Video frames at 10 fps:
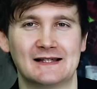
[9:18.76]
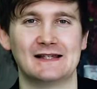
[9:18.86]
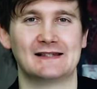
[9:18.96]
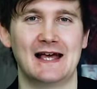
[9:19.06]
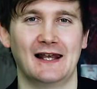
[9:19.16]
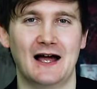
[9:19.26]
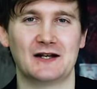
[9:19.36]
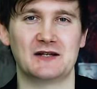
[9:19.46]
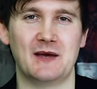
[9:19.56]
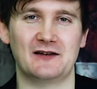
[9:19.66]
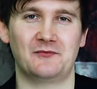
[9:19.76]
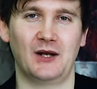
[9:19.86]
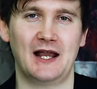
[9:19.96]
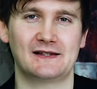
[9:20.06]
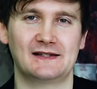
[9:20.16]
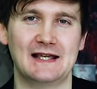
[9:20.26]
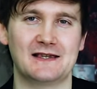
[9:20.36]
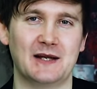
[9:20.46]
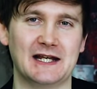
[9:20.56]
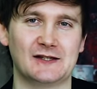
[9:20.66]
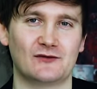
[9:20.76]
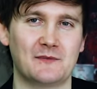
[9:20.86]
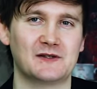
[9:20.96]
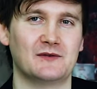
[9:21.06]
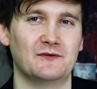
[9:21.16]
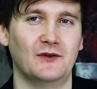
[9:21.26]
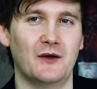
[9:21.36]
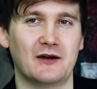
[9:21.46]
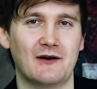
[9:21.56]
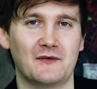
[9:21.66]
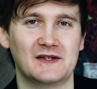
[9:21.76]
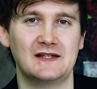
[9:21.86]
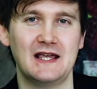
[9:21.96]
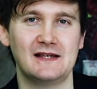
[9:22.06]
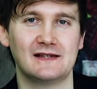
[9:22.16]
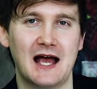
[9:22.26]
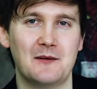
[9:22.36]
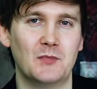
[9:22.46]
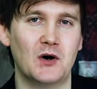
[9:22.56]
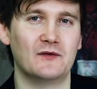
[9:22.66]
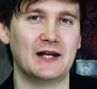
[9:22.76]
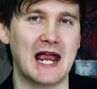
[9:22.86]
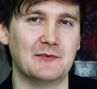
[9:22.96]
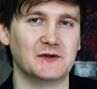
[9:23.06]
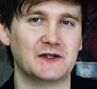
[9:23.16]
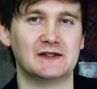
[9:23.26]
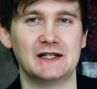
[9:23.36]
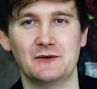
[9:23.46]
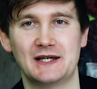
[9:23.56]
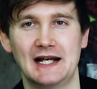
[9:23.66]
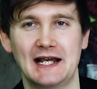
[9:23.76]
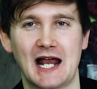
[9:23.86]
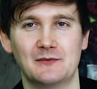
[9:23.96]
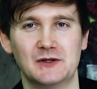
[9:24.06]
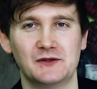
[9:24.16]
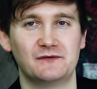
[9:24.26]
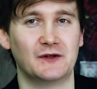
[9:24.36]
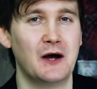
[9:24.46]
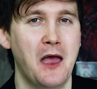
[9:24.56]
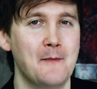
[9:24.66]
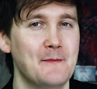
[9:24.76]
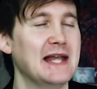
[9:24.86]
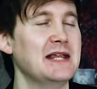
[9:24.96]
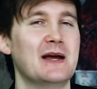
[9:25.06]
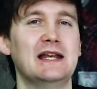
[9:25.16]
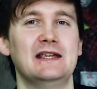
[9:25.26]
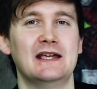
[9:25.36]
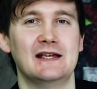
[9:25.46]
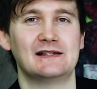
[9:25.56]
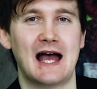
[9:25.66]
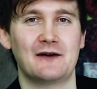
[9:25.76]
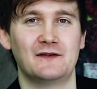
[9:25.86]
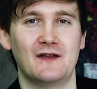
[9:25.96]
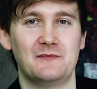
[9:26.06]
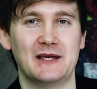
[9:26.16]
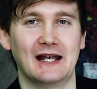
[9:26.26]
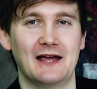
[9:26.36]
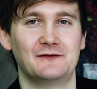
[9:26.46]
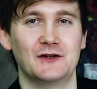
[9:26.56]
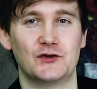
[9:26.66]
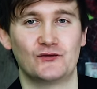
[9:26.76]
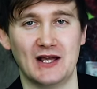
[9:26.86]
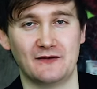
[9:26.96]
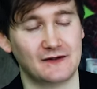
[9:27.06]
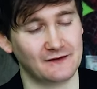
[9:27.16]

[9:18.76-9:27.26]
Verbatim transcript: Since then, they're largely made of plastic, the many scraps of them floating around the seas are more than able to continue killing animals for many, many years after they've been left adrift.